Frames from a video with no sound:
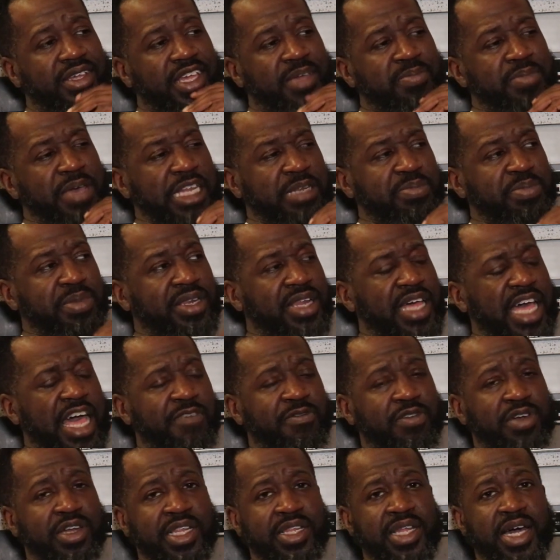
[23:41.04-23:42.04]
It makes me
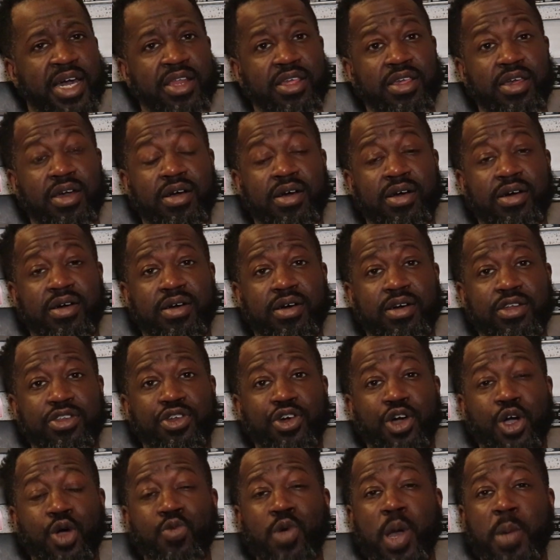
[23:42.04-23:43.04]
laugh because a lot of y'all
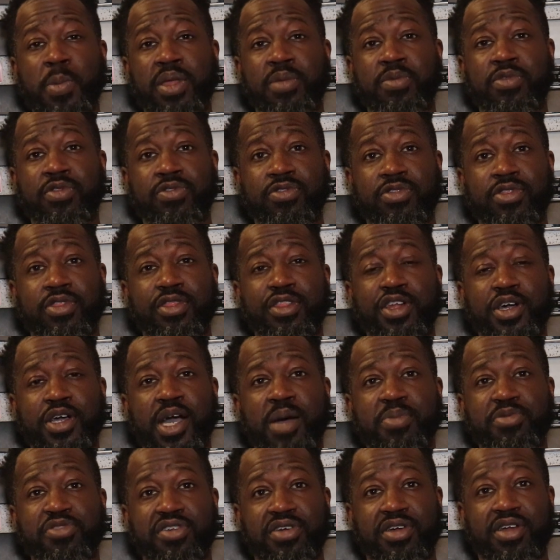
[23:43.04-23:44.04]
adult women
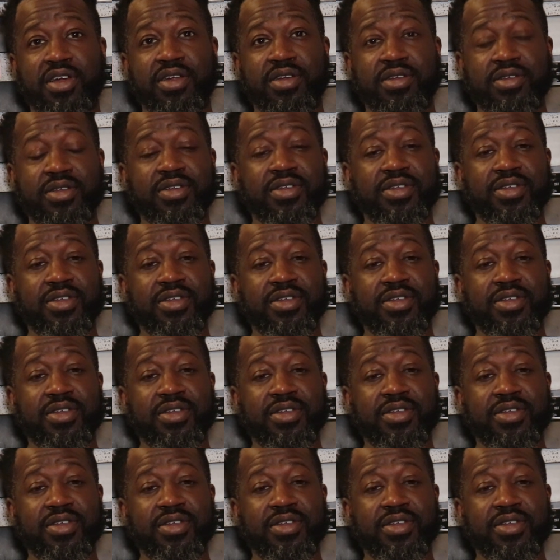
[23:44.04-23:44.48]
look up to her.